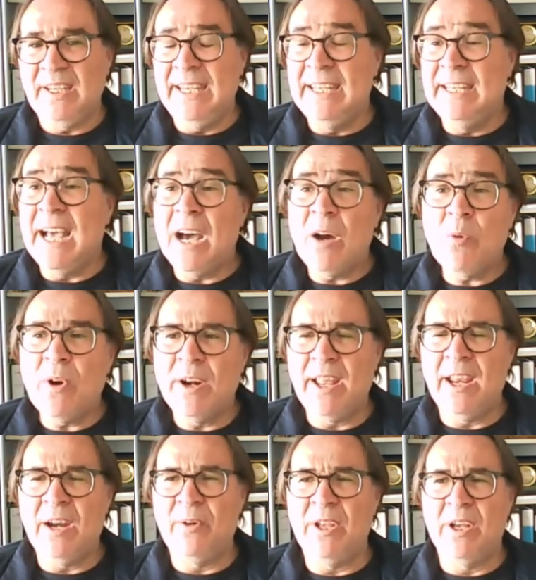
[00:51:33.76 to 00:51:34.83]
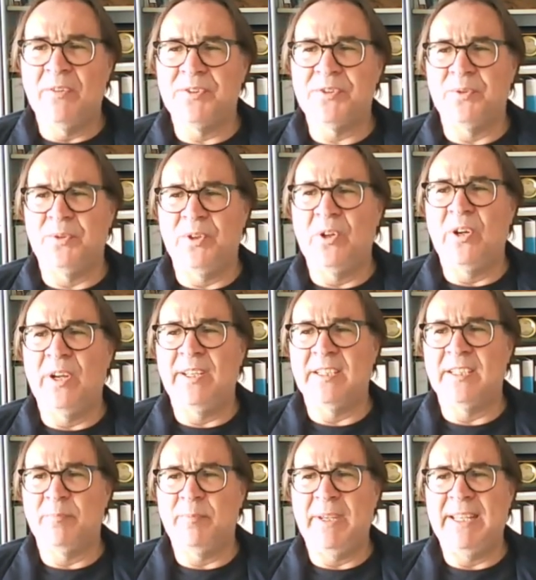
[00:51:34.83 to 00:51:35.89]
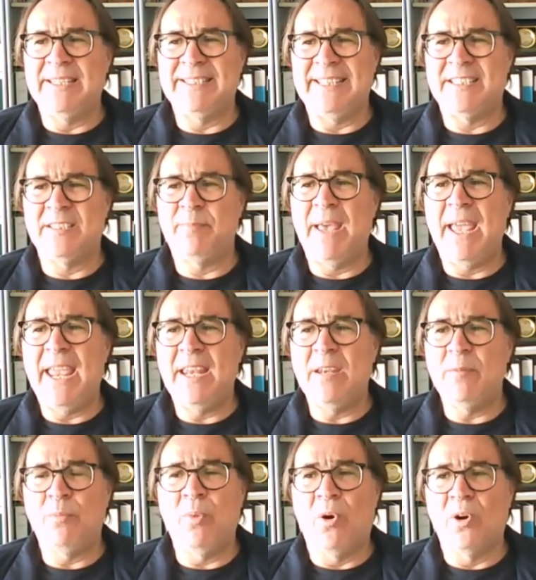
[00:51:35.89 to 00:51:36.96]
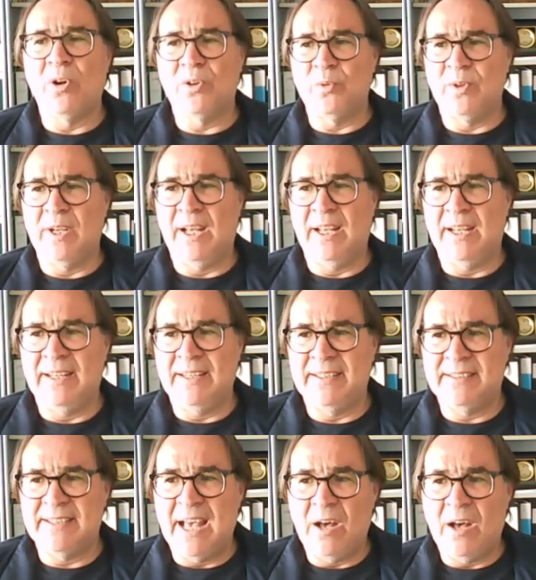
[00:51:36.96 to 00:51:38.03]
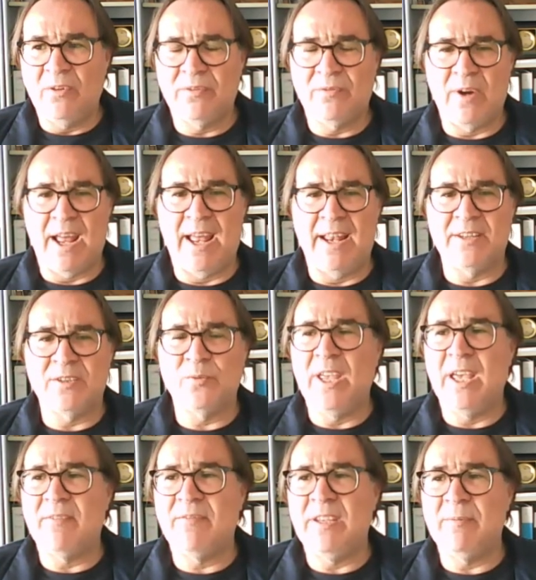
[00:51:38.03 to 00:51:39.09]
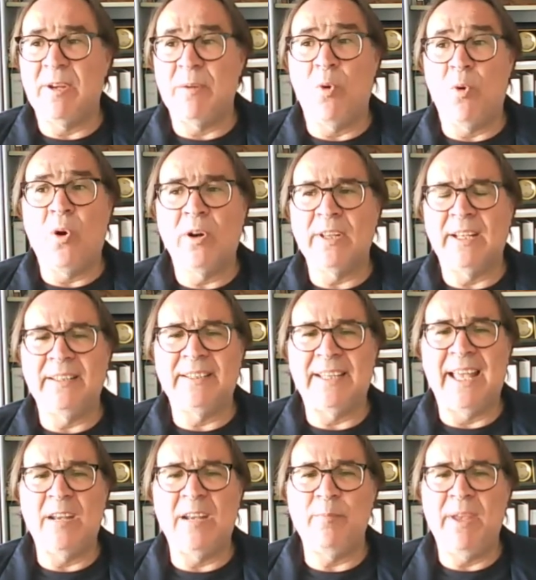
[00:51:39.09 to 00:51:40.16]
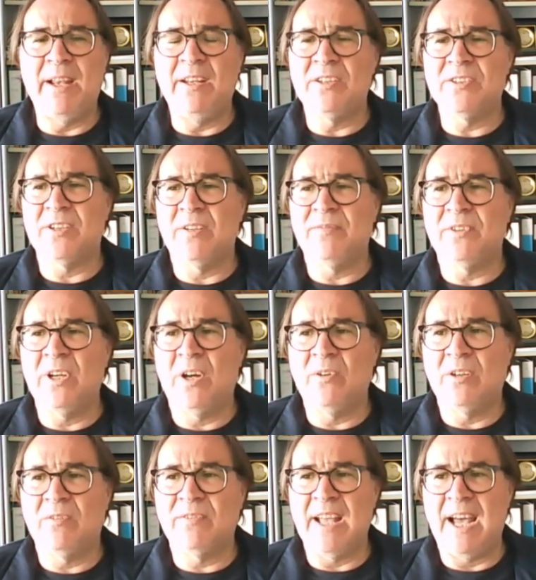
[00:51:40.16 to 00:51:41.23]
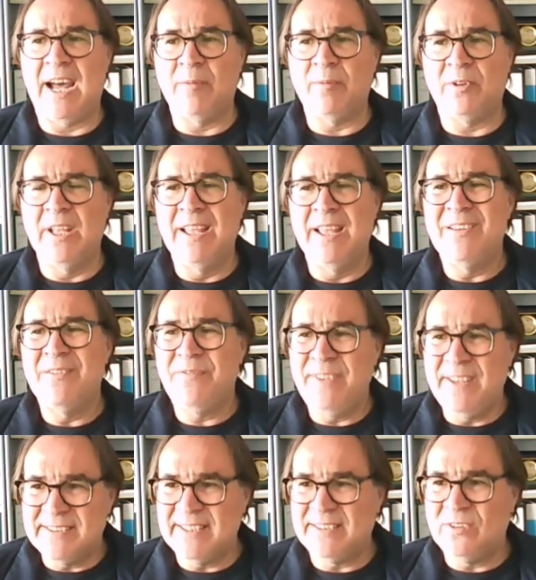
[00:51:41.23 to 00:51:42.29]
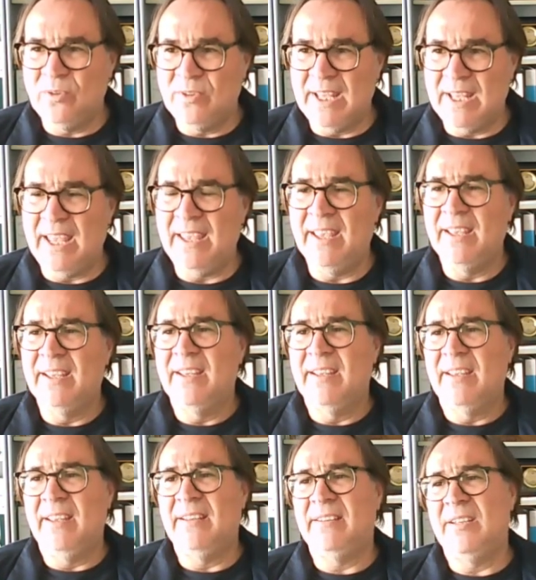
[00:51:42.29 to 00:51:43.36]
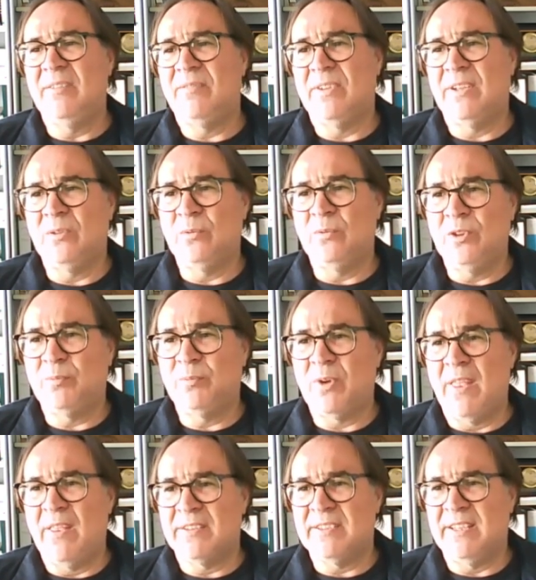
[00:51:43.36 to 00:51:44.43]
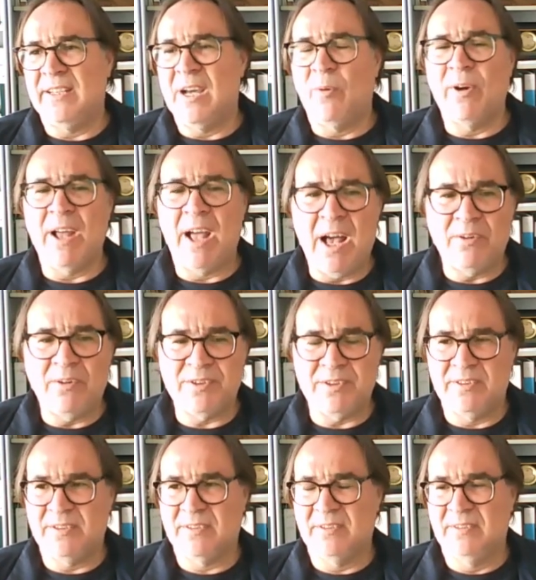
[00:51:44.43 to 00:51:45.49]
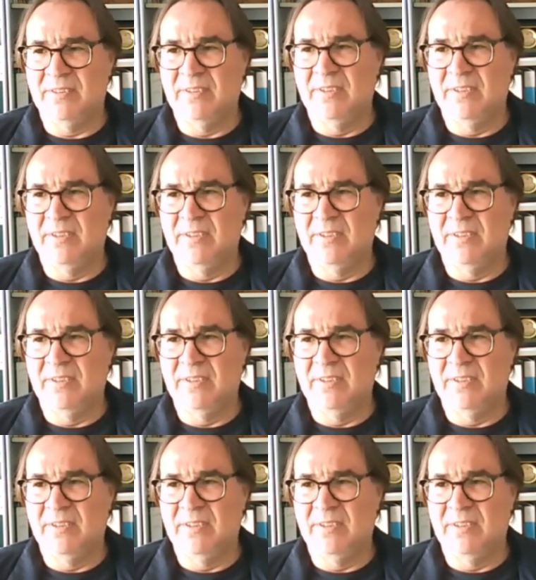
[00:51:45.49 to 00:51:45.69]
In our area of SUDOE, that means in Spain, Portugal, and South France, we have even more than 10 millions of tons of carbon fixed today in different wood products in our houses.